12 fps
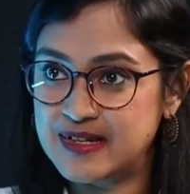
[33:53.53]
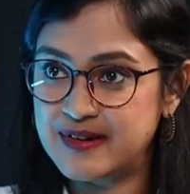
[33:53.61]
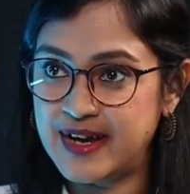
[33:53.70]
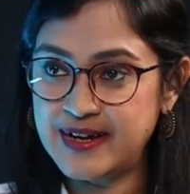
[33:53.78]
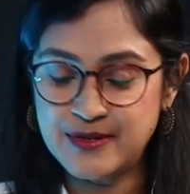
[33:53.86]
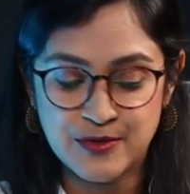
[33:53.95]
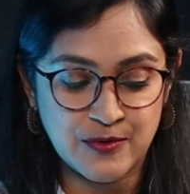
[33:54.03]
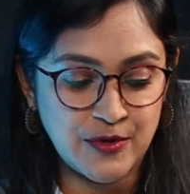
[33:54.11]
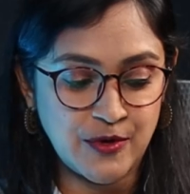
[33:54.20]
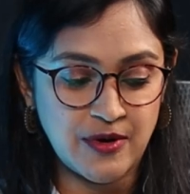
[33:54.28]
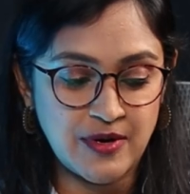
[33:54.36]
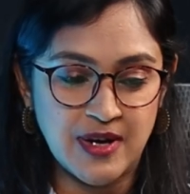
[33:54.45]
right? So,
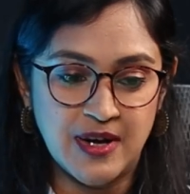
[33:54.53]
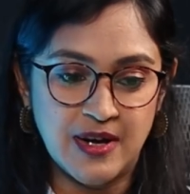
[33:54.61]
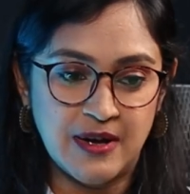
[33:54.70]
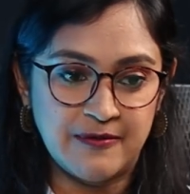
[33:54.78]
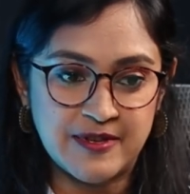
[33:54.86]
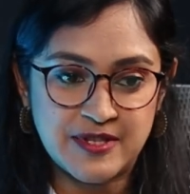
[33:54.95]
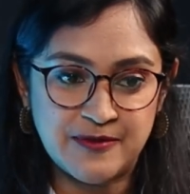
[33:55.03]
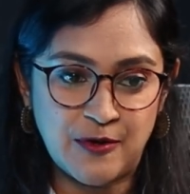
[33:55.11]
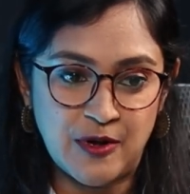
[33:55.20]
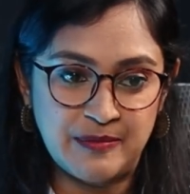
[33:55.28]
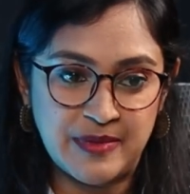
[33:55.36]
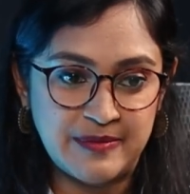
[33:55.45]
you're, first of
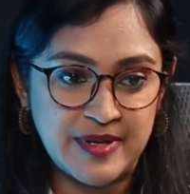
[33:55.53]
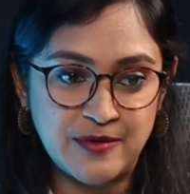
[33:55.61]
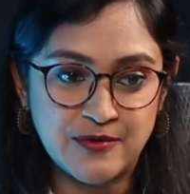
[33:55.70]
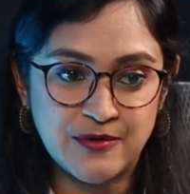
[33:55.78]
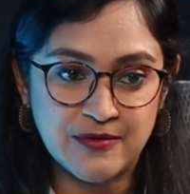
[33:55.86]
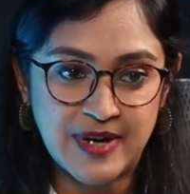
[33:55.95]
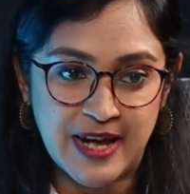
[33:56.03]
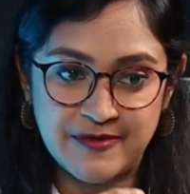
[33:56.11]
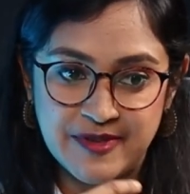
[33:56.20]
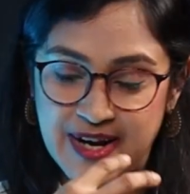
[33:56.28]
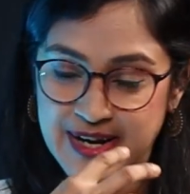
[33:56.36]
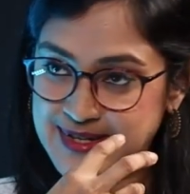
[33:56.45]
all, maybe you don't
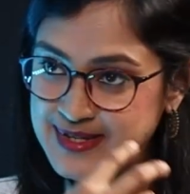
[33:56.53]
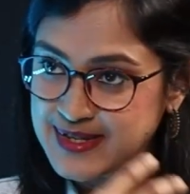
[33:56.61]
have the right